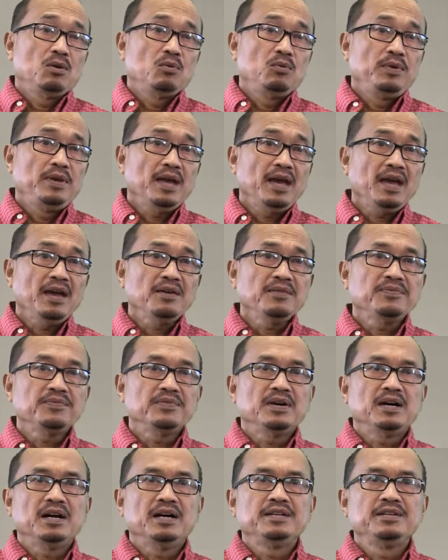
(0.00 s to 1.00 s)
We have
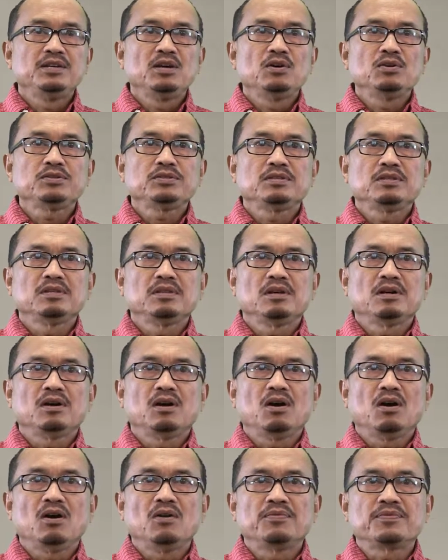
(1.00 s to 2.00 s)
a note
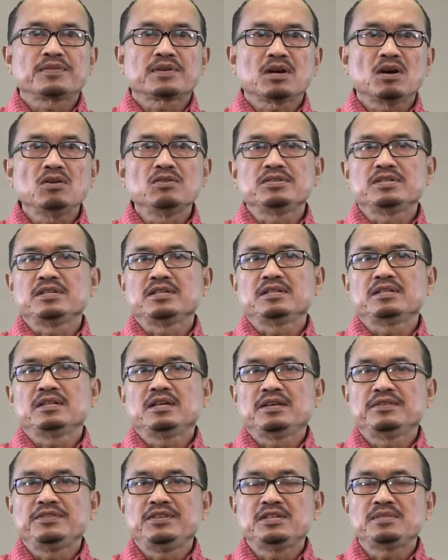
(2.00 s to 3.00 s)
of caution
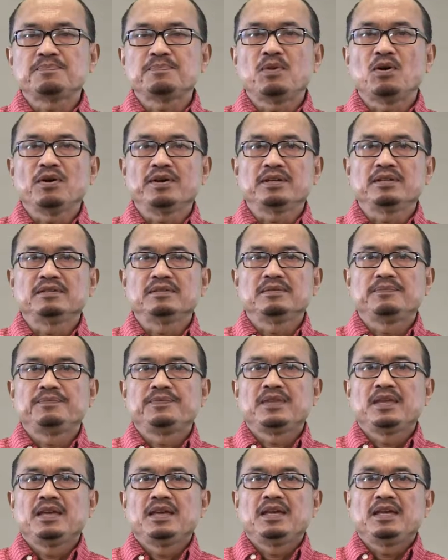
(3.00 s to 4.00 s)
at this point.
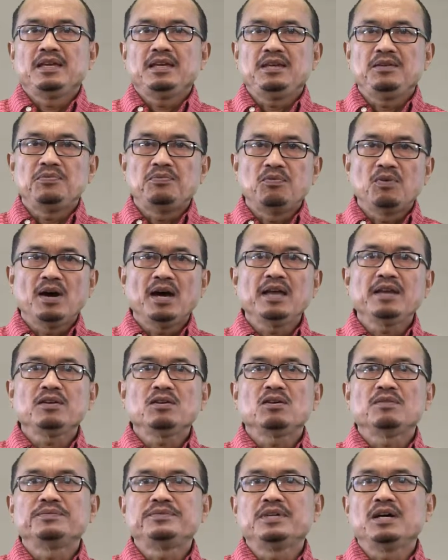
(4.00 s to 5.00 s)
If one
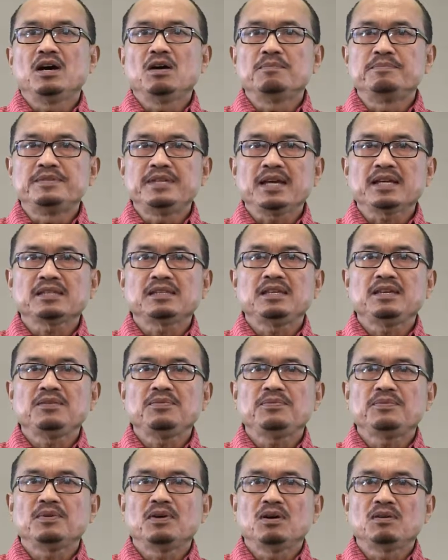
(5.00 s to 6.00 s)
of the
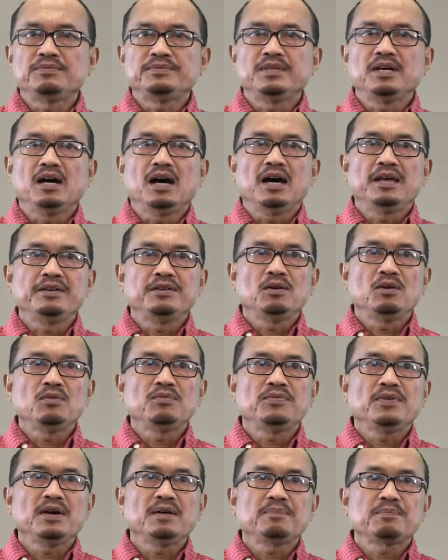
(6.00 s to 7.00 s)
objectives of the
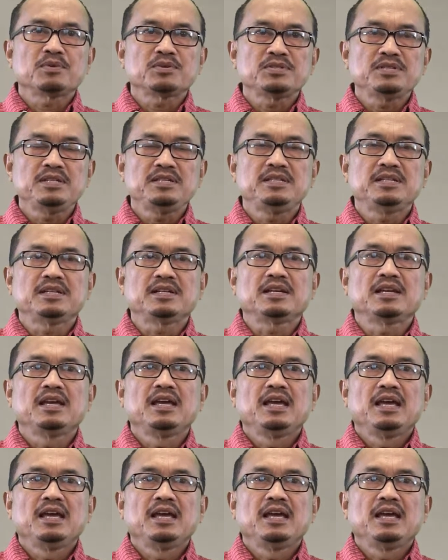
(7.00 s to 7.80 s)
ANOVA procedure